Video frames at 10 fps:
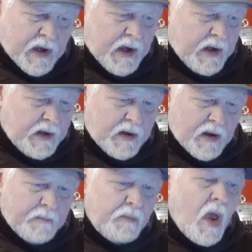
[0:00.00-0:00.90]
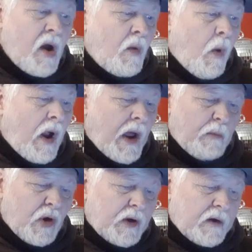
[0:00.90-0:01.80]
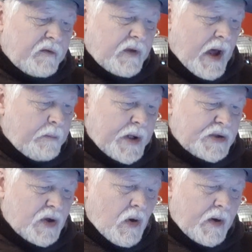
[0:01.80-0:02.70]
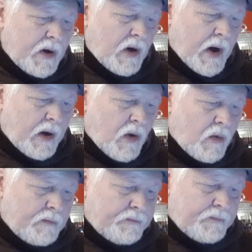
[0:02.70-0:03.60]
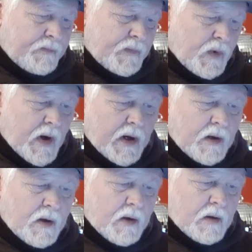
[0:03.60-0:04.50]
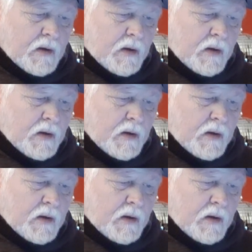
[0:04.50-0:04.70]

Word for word: And uh, while I'm looking for that picture, oh, here I go, right here.